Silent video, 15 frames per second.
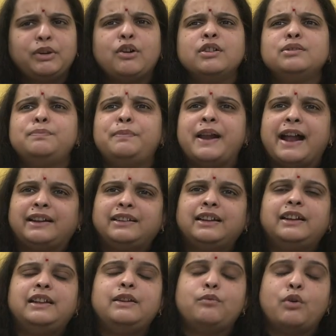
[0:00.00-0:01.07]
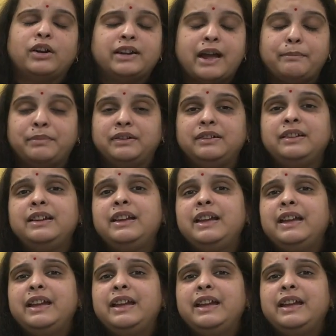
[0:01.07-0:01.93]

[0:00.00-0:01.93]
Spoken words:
Because practically what happened